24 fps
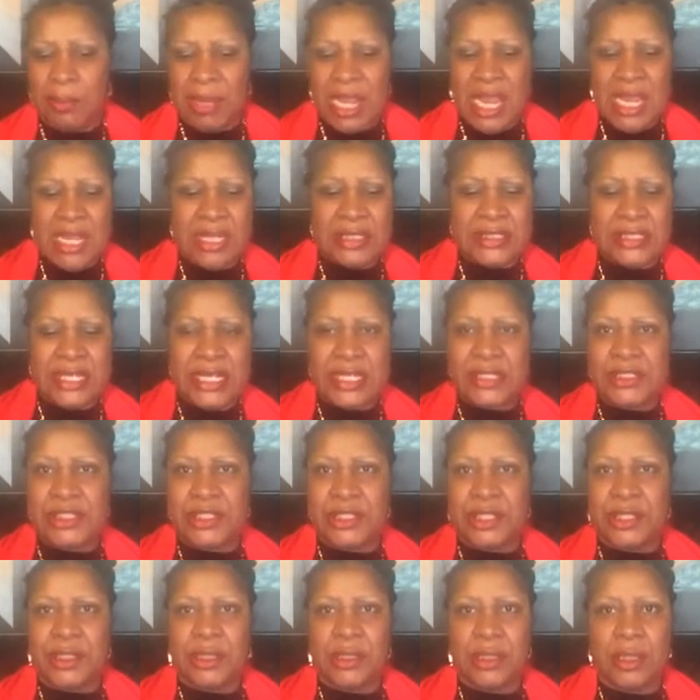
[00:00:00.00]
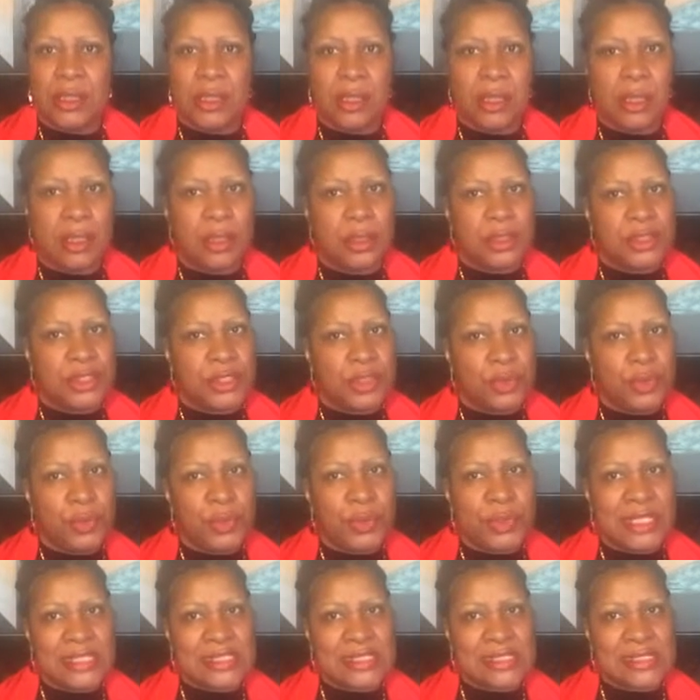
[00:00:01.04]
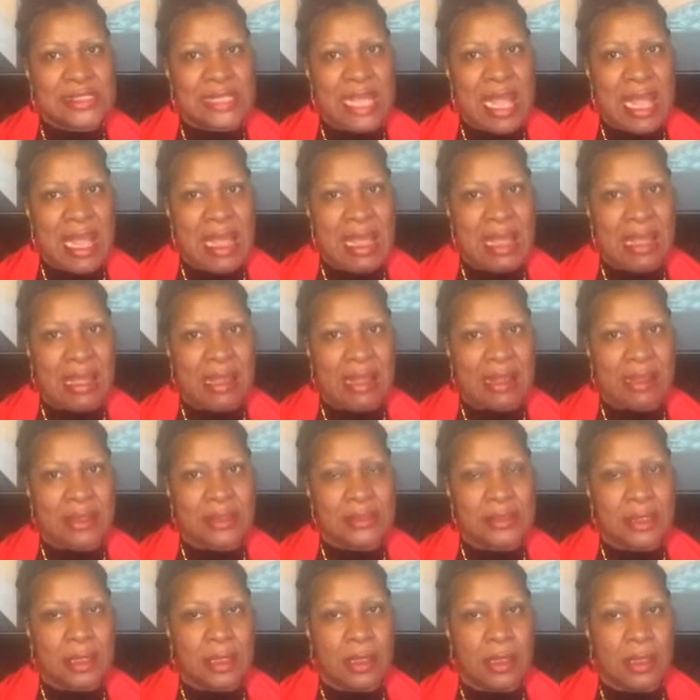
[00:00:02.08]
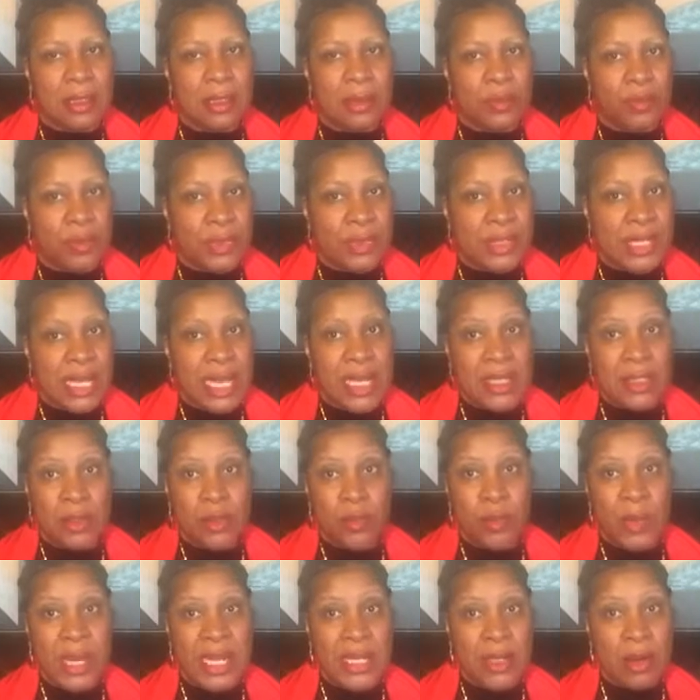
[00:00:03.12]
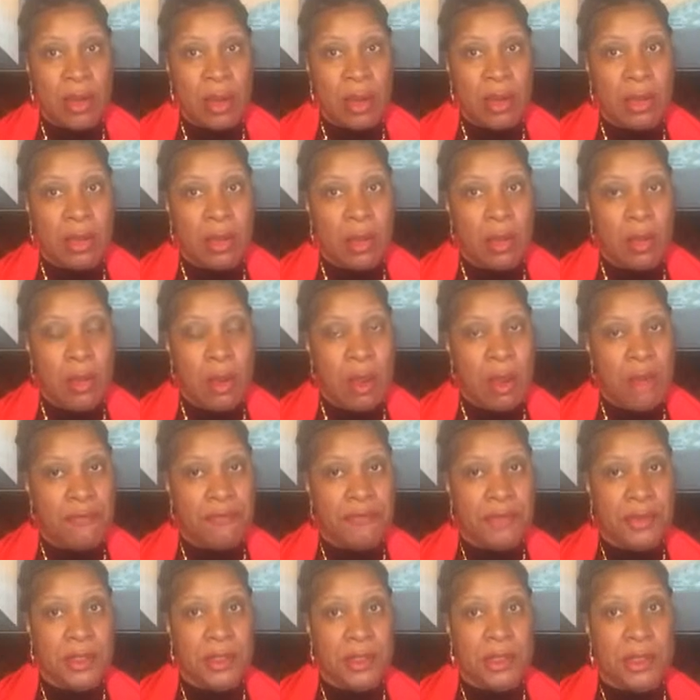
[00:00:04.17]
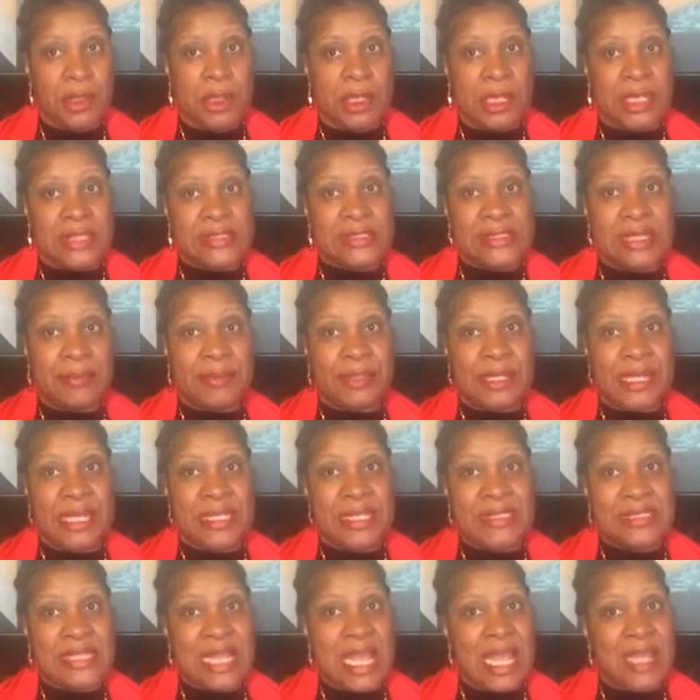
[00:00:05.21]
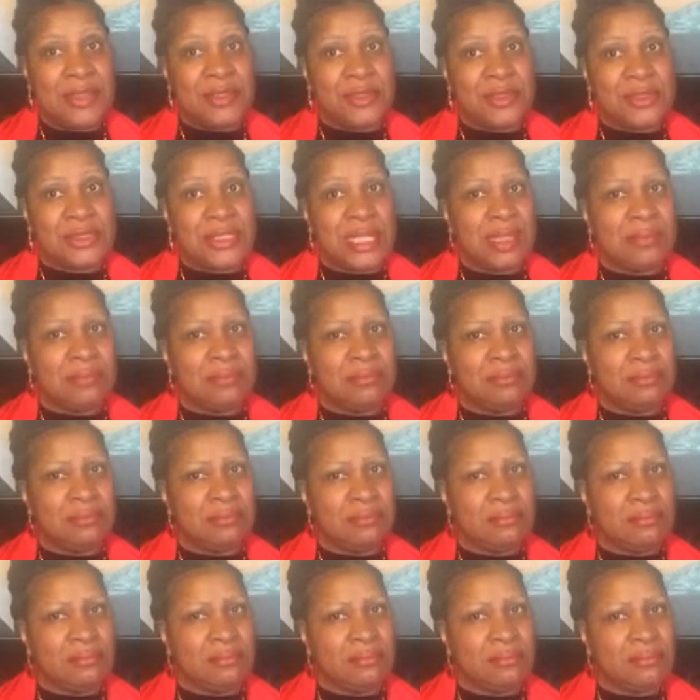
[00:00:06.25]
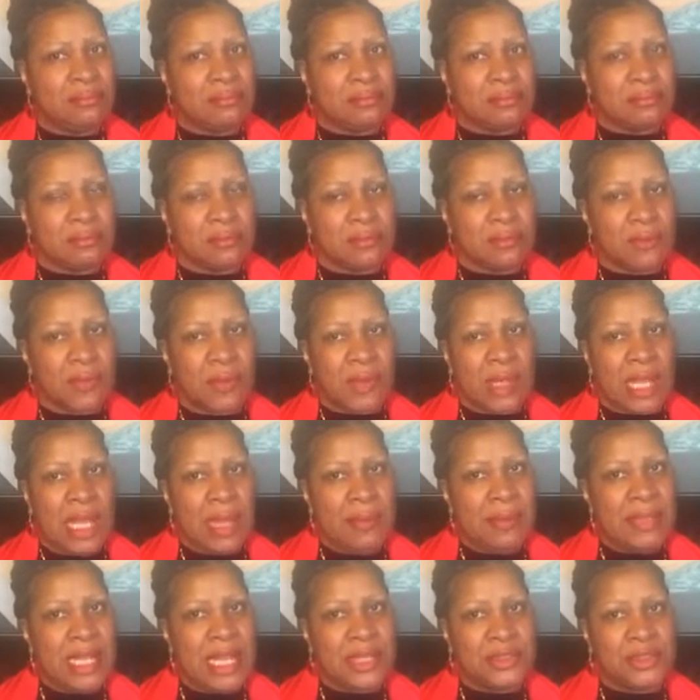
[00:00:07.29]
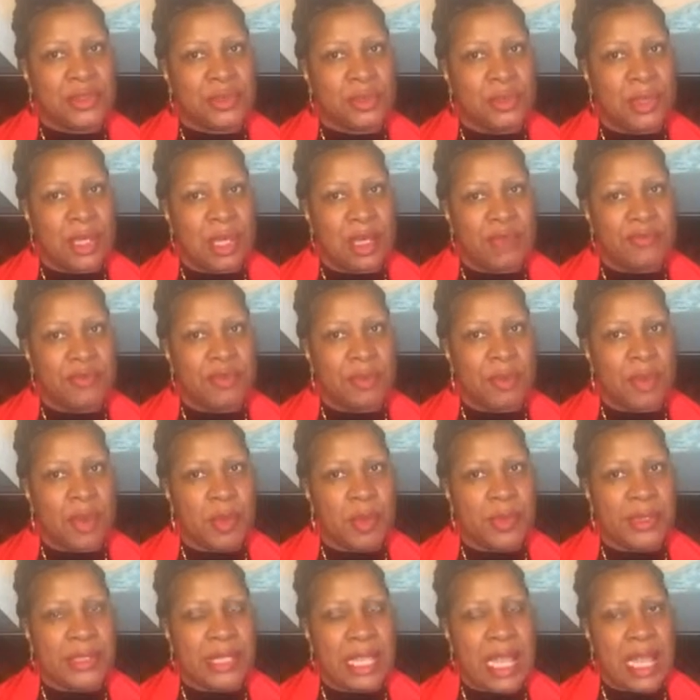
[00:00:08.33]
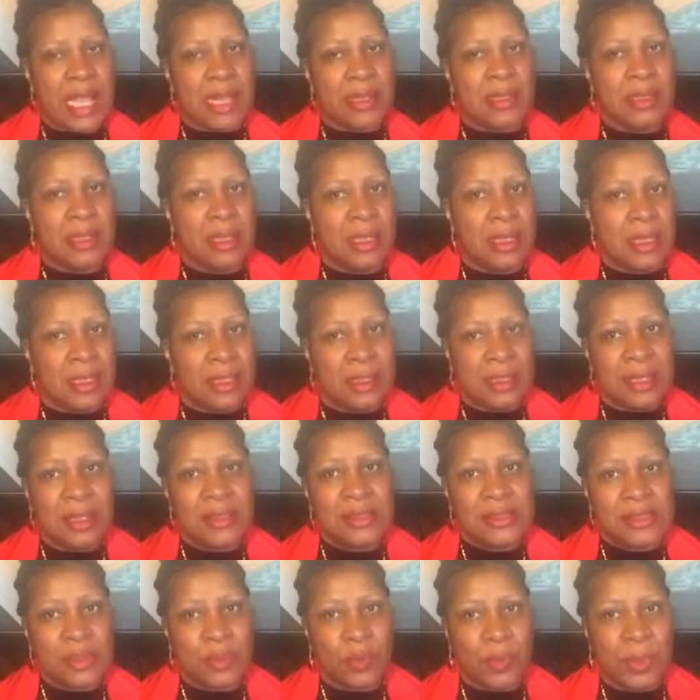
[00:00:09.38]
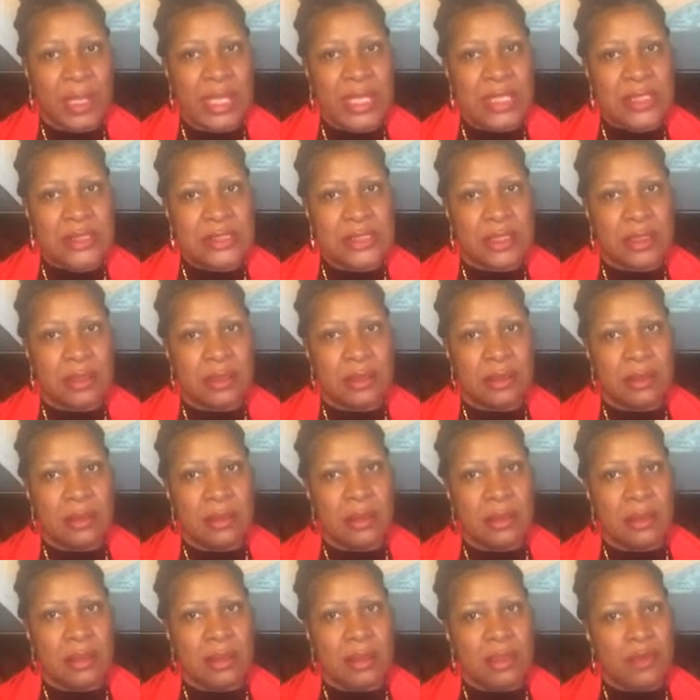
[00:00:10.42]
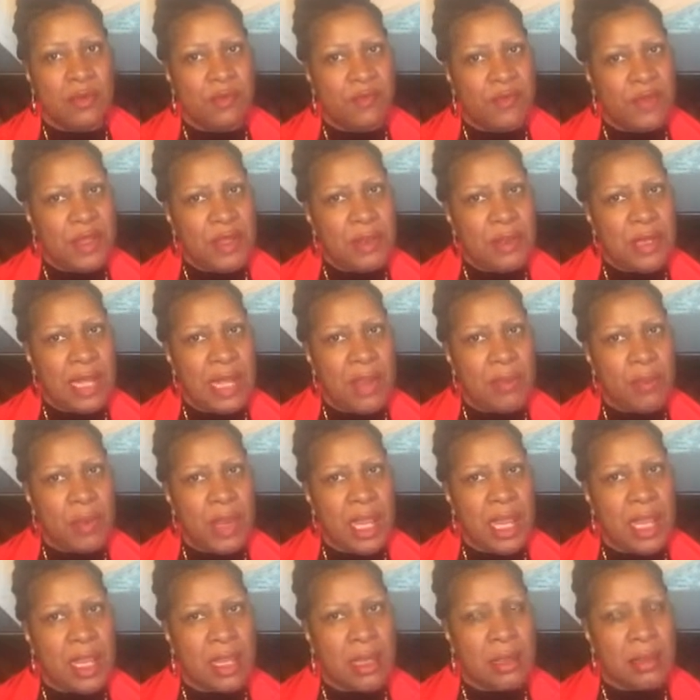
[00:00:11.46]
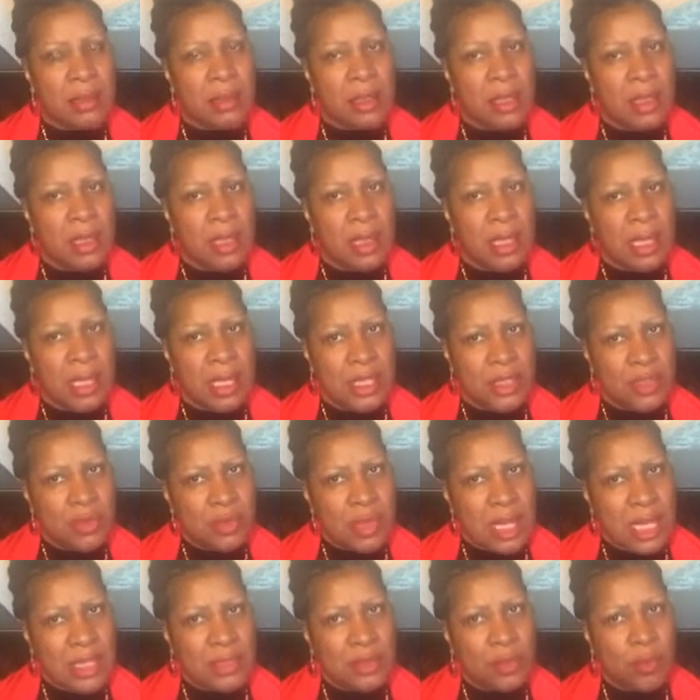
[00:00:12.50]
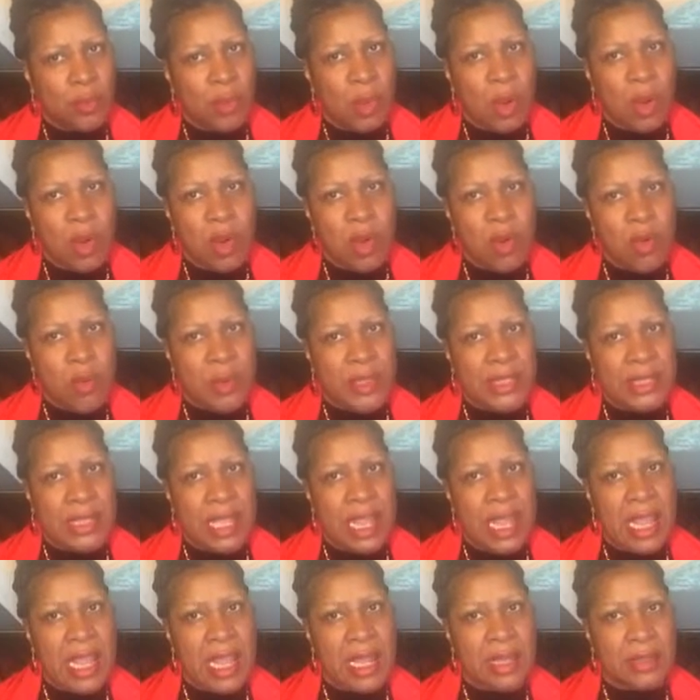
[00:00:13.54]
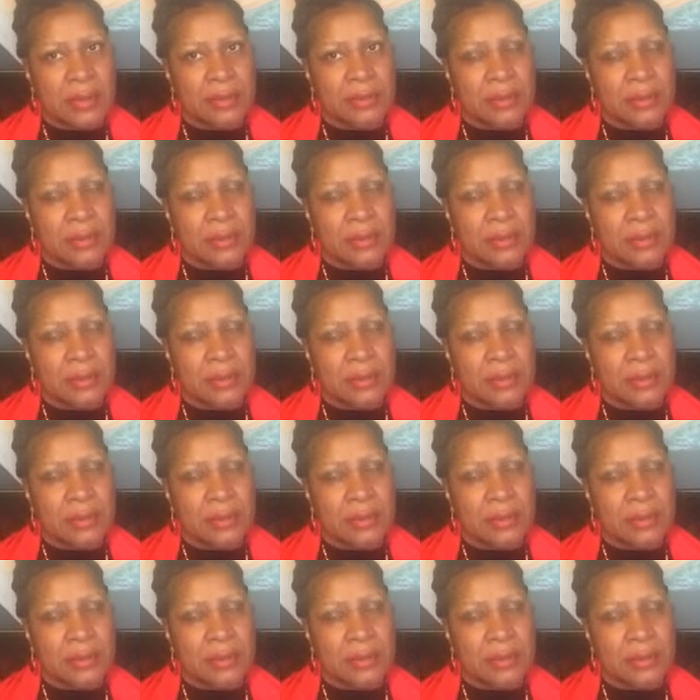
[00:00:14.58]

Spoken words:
Pay attention to the signs. When that little radar go off and something inside you say, I'm not too comfortable with that. There's a reason you feel that way. You got to roll with that.